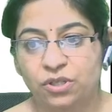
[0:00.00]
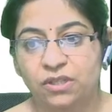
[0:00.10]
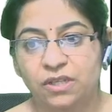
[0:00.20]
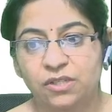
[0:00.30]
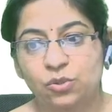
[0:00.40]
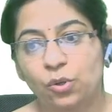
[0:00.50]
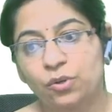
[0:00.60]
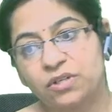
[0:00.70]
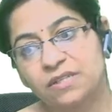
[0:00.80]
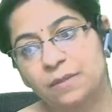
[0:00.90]
This taught
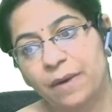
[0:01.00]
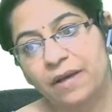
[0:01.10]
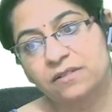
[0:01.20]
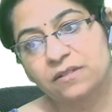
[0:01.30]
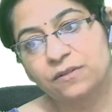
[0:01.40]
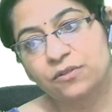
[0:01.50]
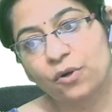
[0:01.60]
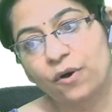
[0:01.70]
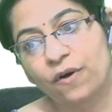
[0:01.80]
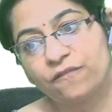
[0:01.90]
is the past tense
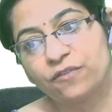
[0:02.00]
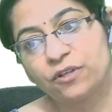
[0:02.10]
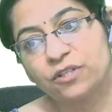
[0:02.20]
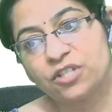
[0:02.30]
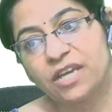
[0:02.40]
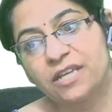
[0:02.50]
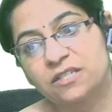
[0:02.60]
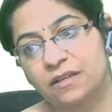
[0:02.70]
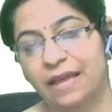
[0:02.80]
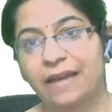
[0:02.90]
of teach,
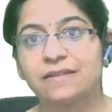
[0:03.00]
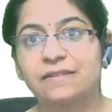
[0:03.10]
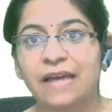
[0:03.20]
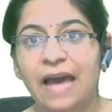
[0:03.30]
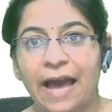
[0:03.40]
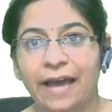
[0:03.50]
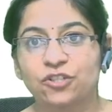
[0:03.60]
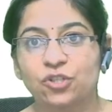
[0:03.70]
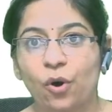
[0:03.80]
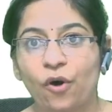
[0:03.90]
that is the
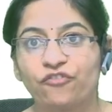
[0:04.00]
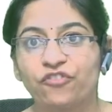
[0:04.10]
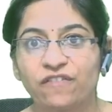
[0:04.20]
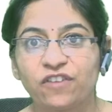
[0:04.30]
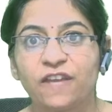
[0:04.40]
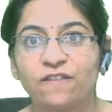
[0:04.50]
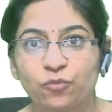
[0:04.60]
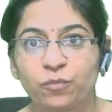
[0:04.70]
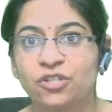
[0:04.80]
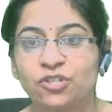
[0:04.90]
act of giving
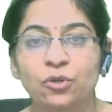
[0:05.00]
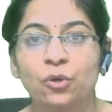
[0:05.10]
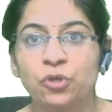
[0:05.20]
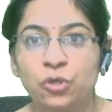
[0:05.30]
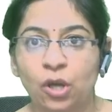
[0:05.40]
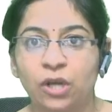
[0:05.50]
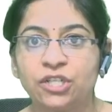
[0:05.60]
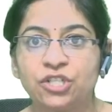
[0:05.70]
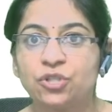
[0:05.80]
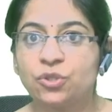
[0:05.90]
information or
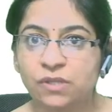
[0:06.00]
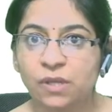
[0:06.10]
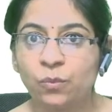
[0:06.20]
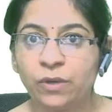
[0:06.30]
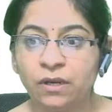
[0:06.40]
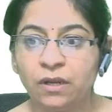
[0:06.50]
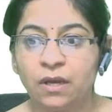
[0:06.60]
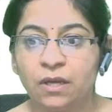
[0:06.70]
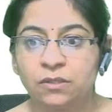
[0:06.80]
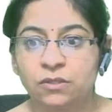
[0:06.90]
knowledge to someone.
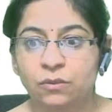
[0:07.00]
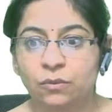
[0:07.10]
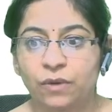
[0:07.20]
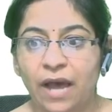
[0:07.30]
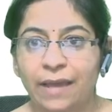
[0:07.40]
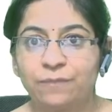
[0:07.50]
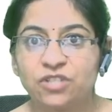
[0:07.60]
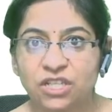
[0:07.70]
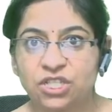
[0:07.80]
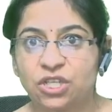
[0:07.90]
So I'm
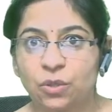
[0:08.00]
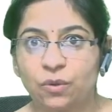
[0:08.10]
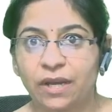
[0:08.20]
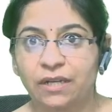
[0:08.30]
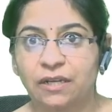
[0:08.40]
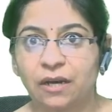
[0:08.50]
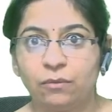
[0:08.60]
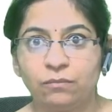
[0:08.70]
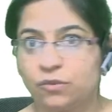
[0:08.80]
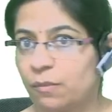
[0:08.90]
teaching you right
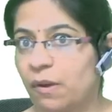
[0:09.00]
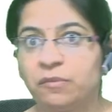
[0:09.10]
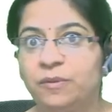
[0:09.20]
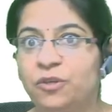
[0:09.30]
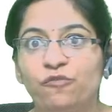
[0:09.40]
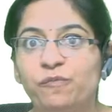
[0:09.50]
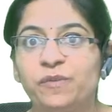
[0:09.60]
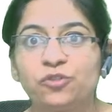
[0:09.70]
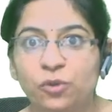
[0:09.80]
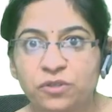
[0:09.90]
now. Probably you've
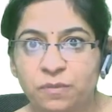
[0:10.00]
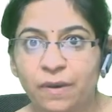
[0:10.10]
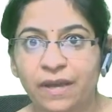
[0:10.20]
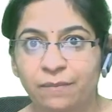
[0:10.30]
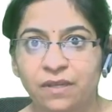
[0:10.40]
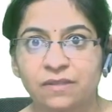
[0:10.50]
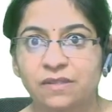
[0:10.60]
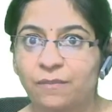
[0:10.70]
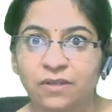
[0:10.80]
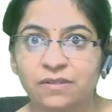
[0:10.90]
been taught by me.
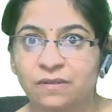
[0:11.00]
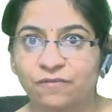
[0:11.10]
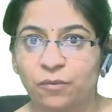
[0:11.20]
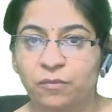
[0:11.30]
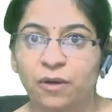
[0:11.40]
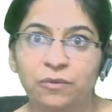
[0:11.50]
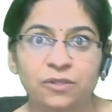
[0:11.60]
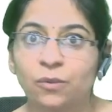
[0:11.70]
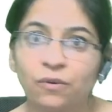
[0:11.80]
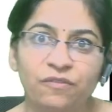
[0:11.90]
Some years from now, you'll
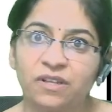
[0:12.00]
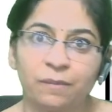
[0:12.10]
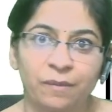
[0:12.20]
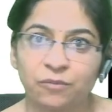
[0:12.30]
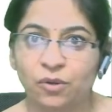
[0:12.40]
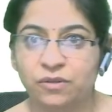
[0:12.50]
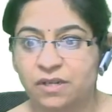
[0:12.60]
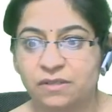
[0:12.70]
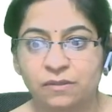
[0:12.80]
say, oh, Brenna ma'am taught us.